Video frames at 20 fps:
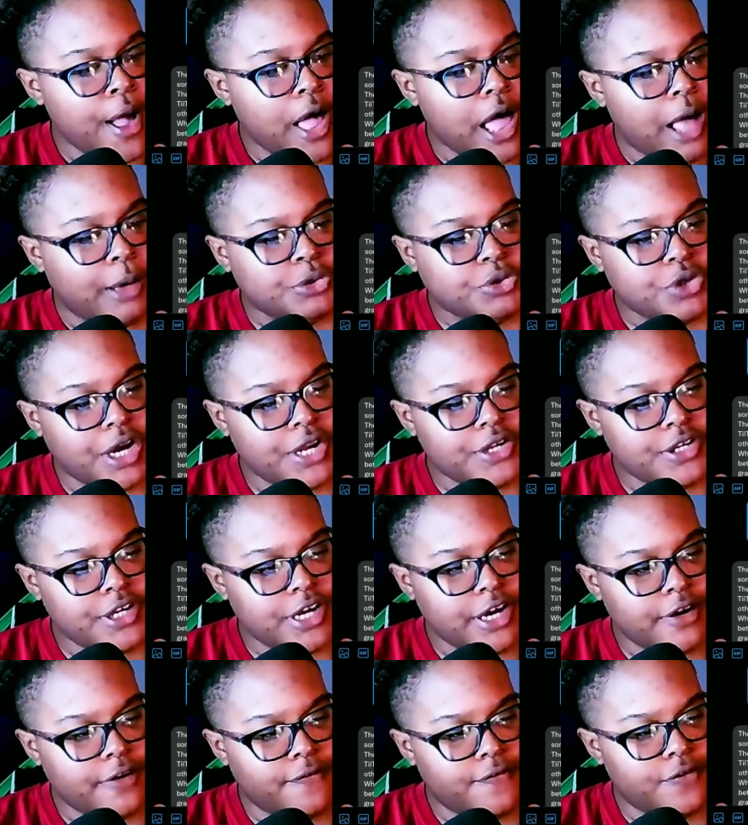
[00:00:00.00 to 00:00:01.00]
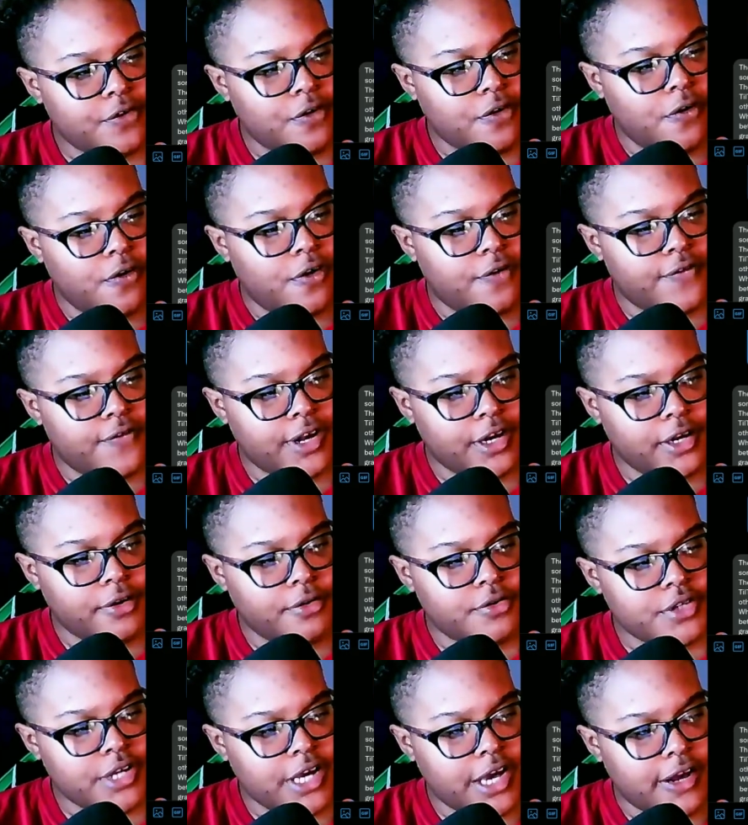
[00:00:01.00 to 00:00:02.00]
I'm trying to get a few
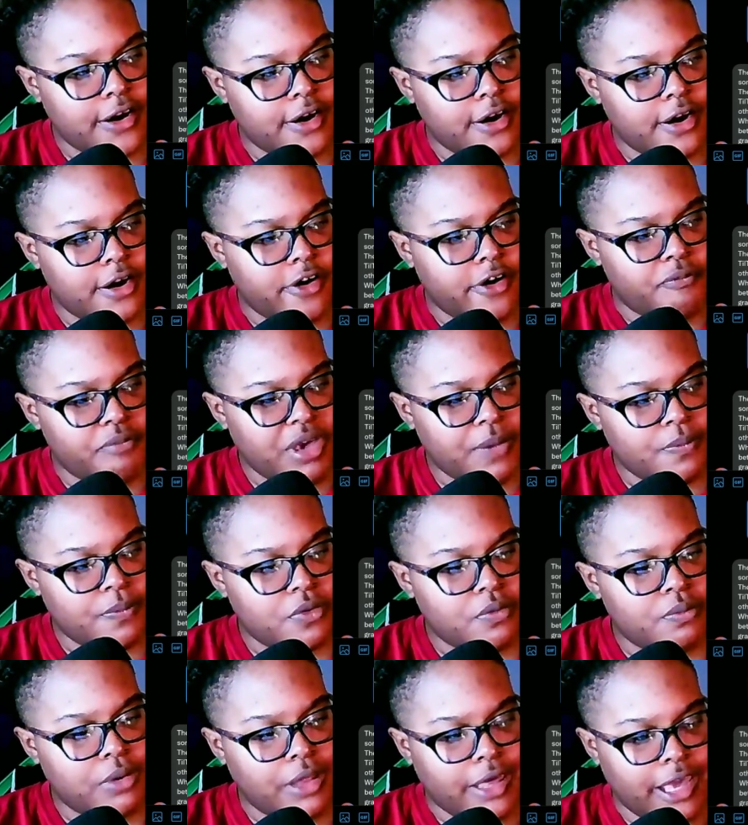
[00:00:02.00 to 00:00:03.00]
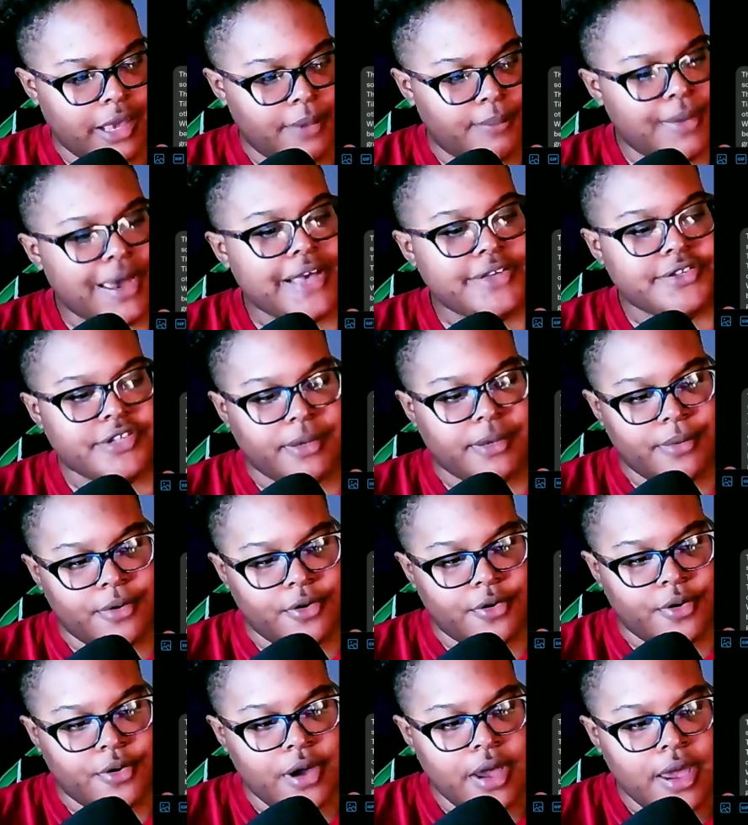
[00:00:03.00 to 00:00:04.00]
videos edited of people playing
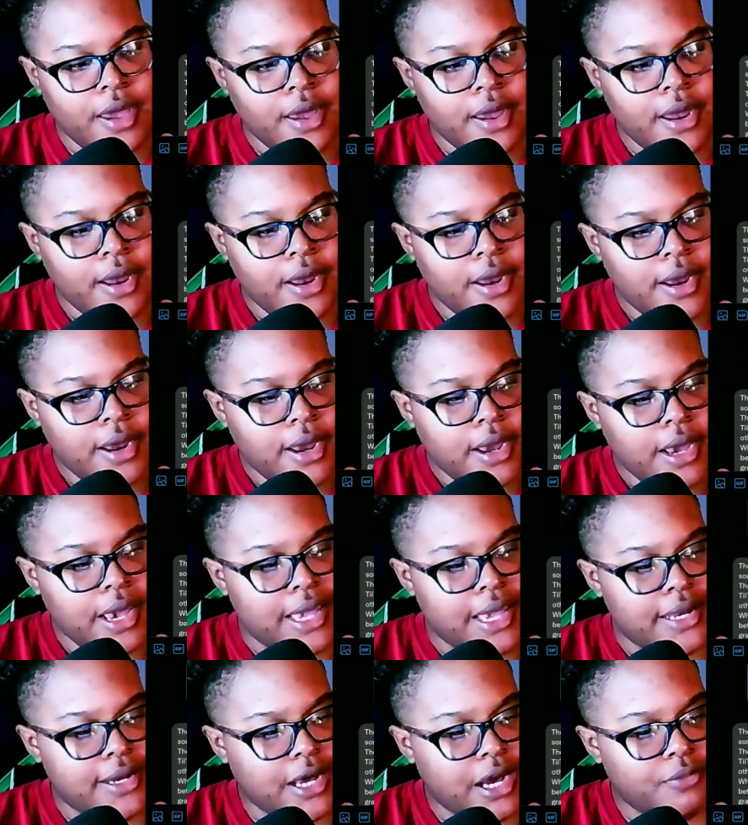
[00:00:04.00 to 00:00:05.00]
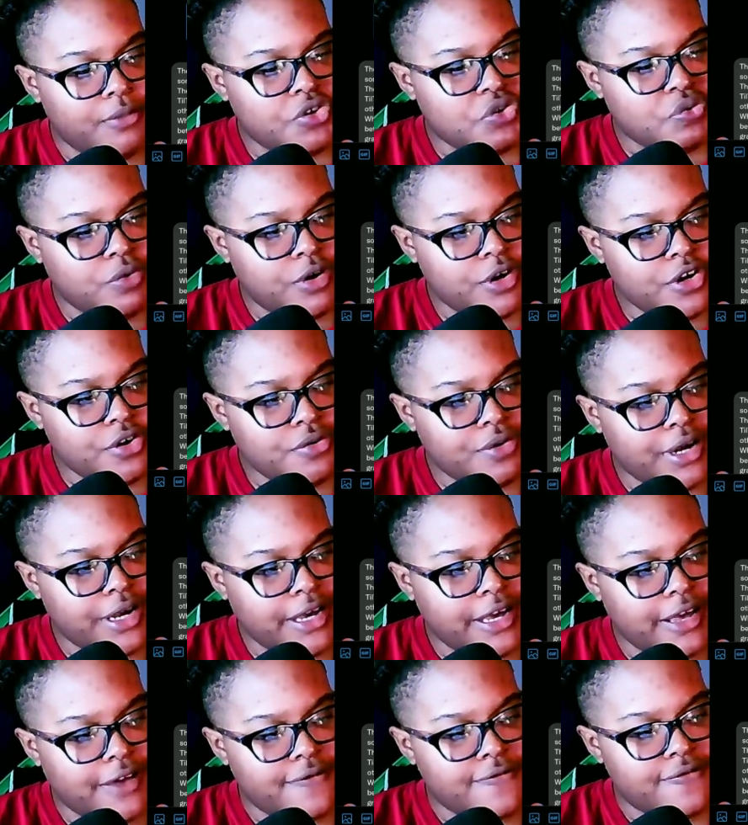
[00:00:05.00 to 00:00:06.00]
basketball, and I was wondering
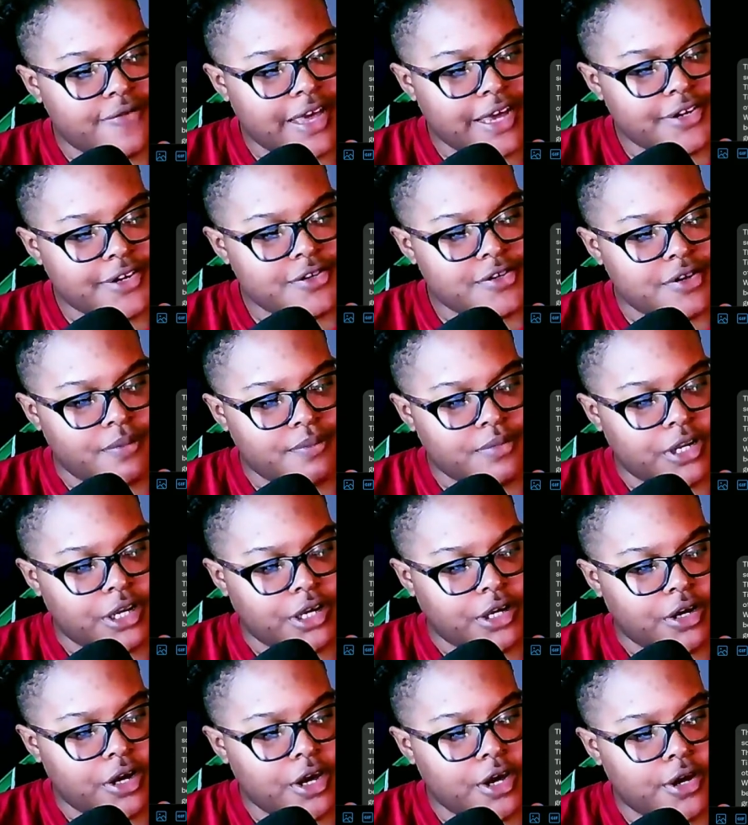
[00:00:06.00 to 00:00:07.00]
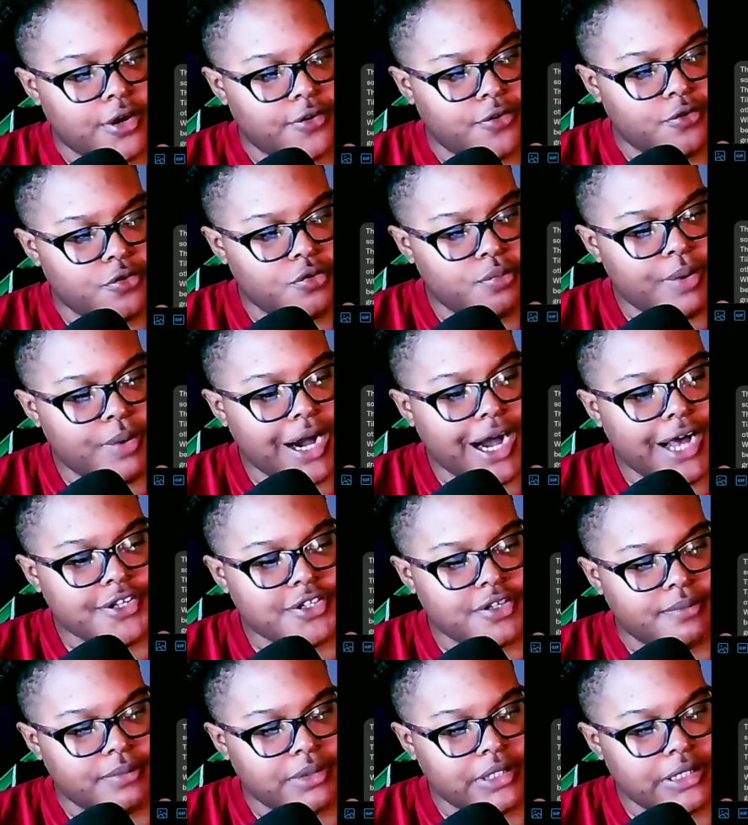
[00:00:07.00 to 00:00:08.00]
if that's something you
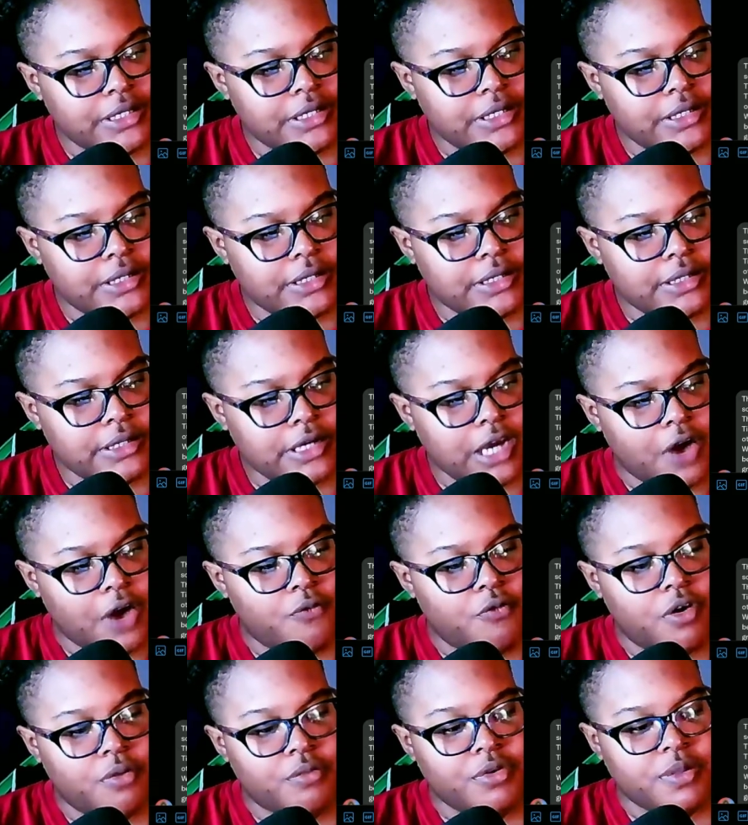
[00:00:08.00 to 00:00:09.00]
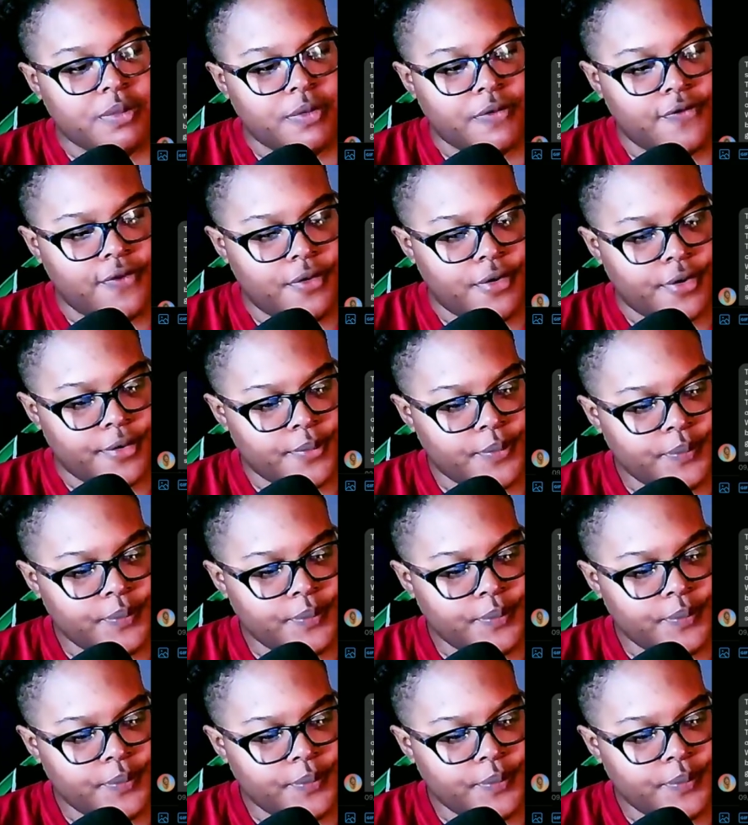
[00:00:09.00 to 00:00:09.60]
possibly have worked with before."